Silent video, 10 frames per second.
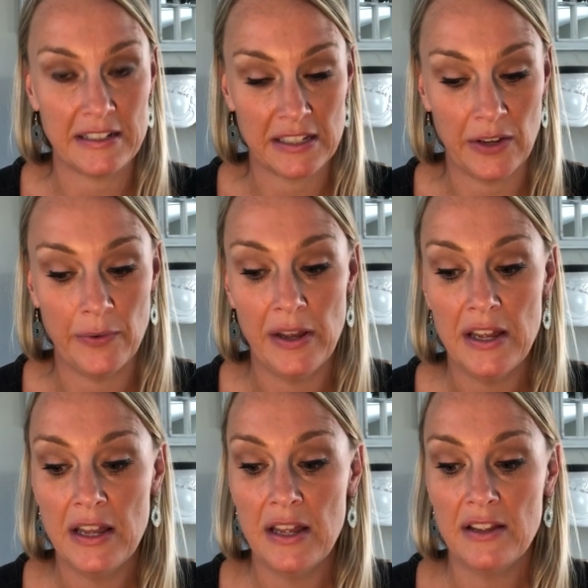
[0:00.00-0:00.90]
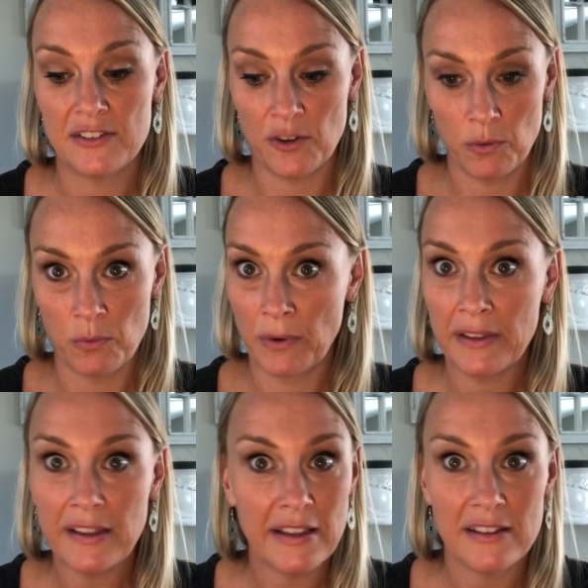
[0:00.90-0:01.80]
to go. So
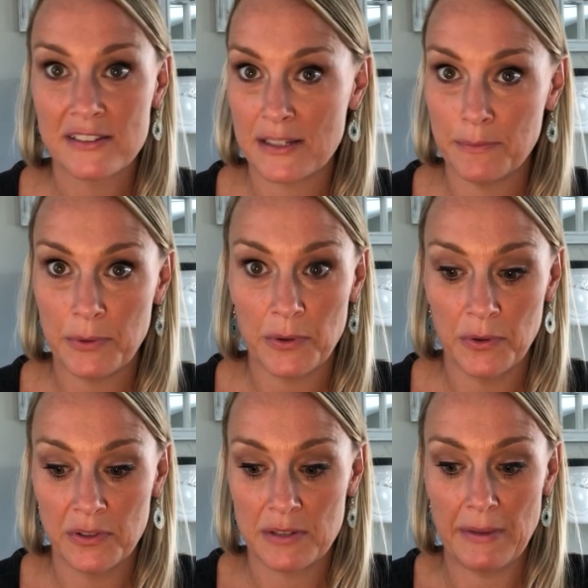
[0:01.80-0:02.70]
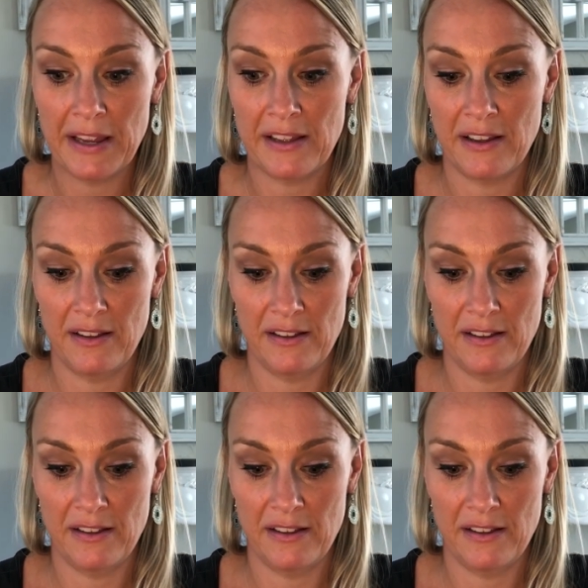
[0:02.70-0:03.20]
really simple to make